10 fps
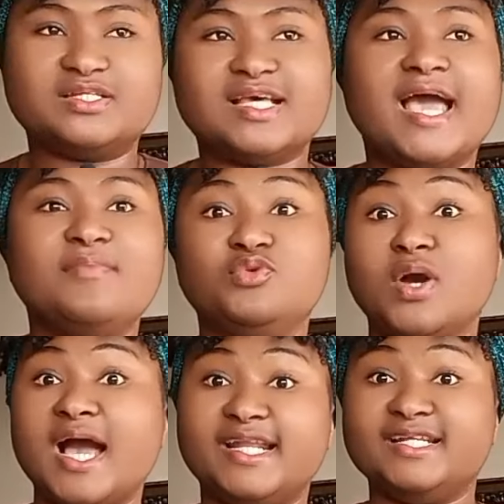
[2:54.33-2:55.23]
the time
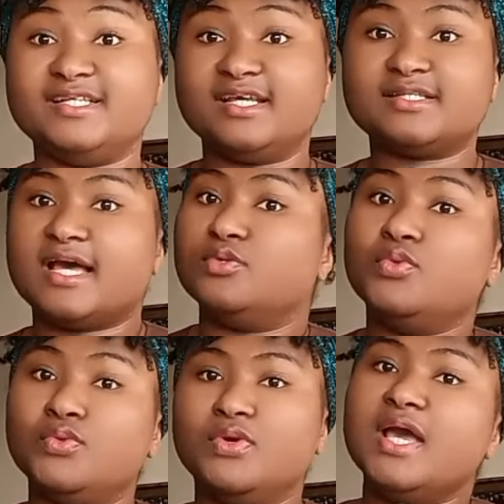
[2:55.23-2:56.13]
you added it,
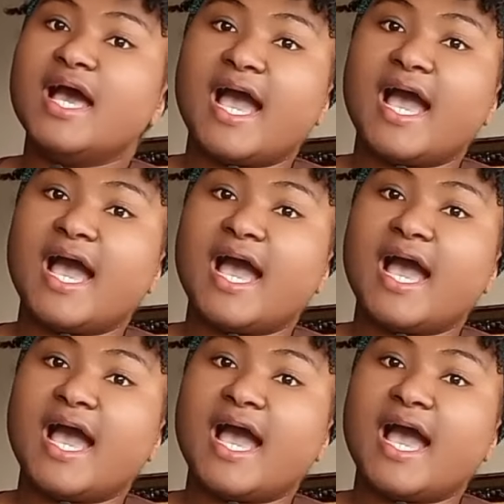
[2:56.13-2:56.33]
and ooh,